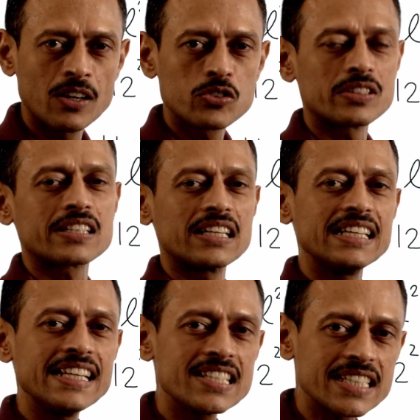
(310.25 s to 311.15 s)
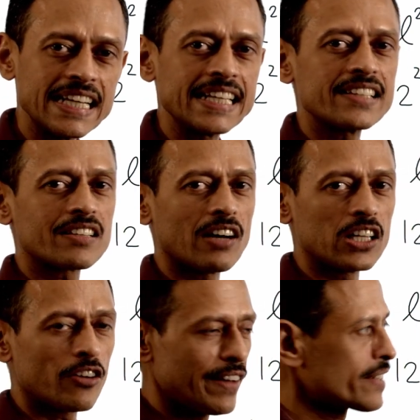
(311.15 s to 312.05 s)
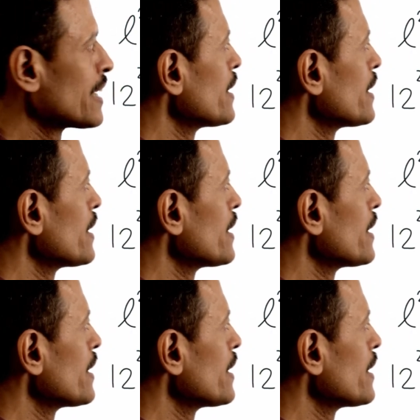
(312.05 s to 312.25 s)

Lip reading: So there's a least integer value of x,